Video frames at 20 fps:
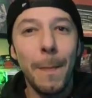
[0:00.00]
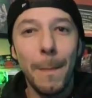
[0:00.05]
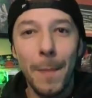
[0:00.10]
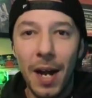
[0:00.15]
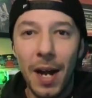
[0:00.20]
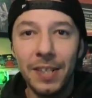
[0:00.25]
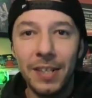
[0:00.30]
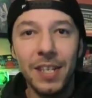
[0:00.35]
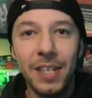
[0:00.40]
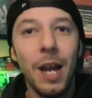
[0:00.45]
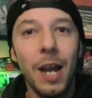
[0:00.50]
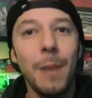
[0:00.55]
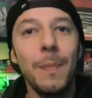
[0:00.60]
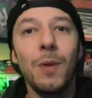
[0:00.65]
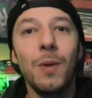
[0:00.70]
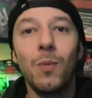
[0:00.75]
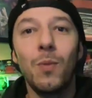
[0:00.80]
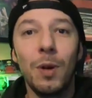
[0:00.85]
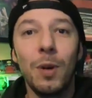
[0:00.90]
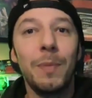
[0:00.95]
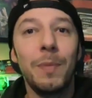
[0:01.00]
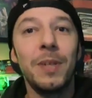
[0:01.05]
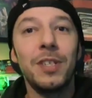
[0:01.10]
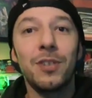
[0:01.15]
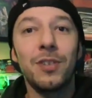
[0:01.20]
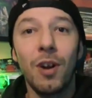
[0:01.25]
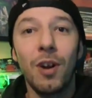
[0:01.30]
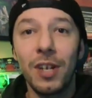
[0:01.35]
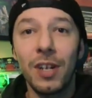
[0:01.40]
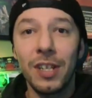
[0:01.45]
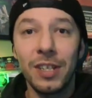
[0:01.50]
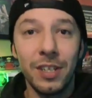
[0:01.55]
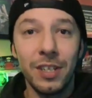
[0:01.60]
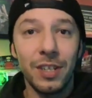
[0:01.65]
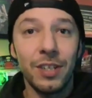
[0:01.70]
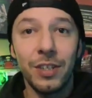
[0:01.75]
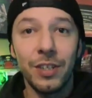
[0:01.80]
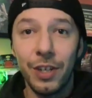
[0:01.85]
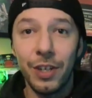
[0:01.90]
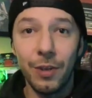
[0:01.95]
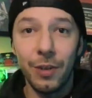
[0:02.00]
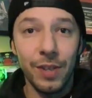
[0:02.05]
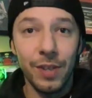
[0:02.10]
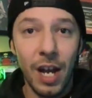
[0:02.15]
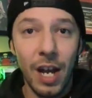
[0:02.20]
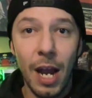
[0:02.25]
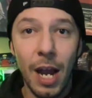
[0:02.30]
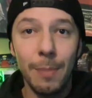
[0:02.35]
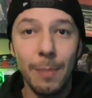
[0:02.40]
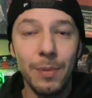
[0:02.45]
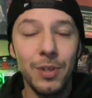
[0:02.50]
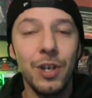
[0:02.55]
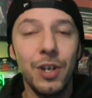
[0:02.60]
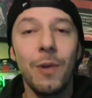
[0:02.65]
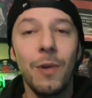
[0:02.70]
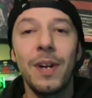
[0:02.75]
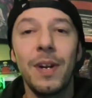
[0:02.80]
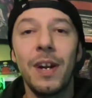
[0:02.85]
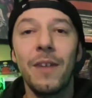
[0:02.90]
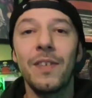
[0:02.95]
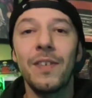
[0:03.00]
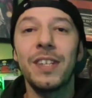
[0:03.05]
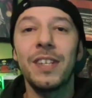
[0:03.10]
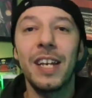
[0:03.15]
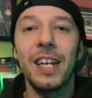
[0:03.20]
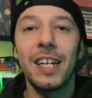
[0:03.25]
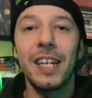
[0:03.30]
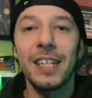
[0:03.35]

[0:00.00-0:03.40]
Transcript: my time, it will be starting the, you know, the hype show and everything.